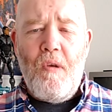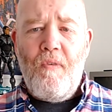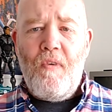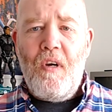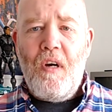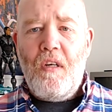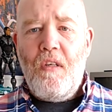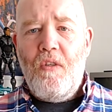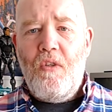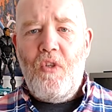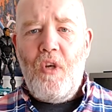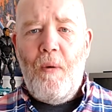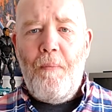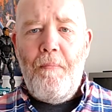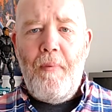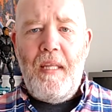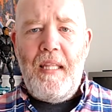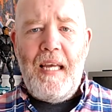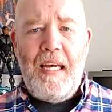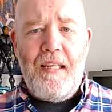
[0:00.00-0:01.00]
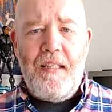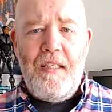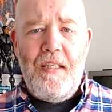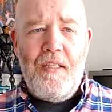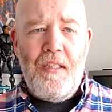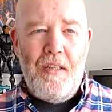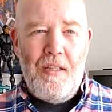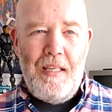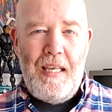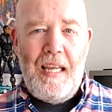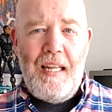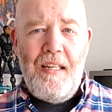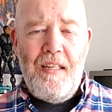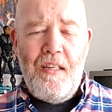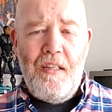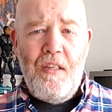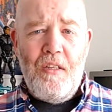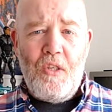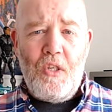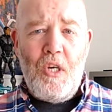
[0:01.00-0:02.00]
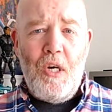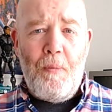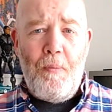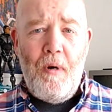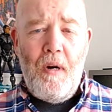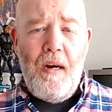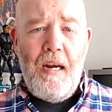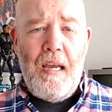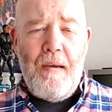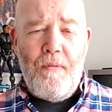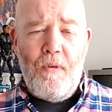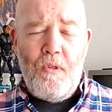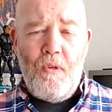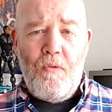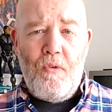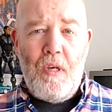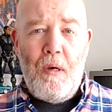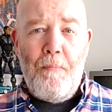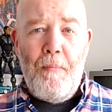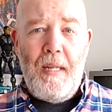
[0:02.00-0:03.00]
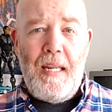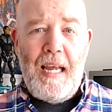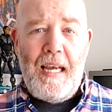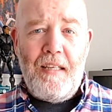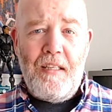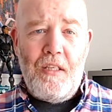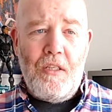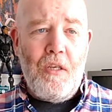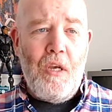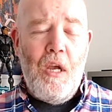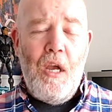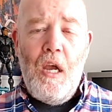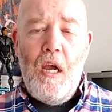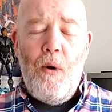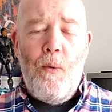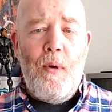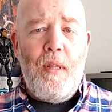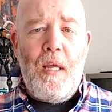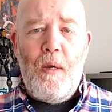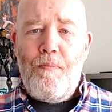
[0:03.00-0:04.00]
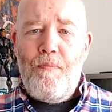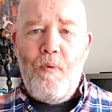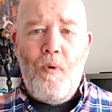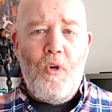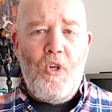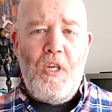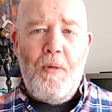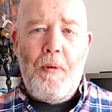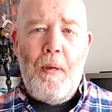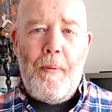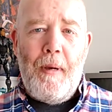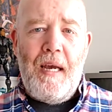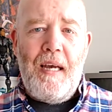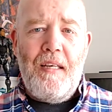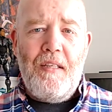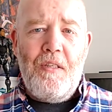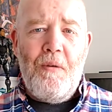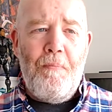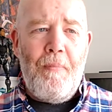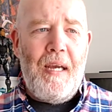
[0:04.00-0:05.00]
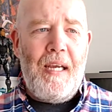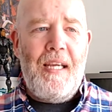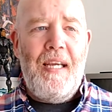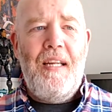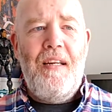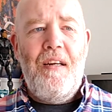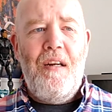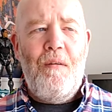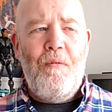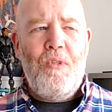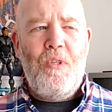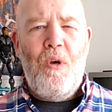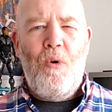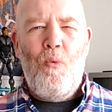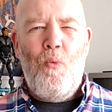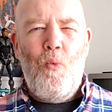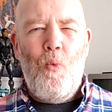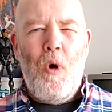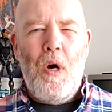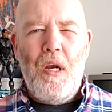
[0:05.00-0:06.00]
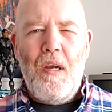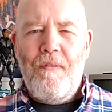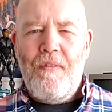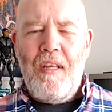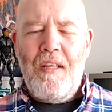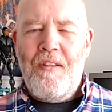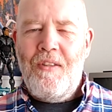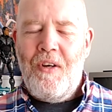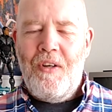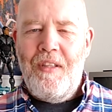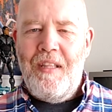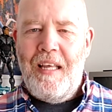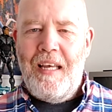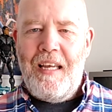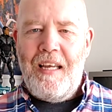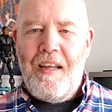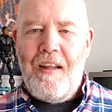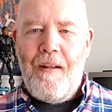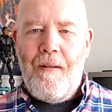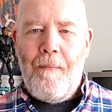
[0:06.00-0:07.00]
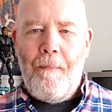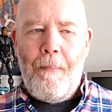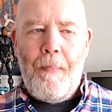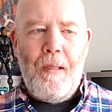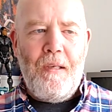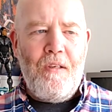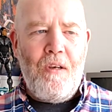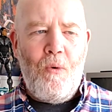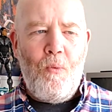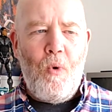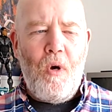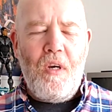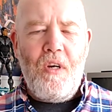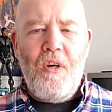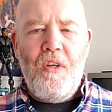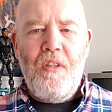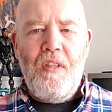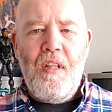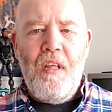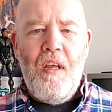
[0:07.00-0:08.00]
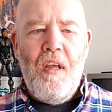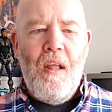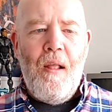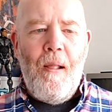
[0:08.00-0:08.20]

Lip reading: you've got zombie Nazis at the end, and there's a couple of levels of zombie Nazis where they've brought Jimmy Patterson back in, and I was like, why have they done that? It's like, why couldn't...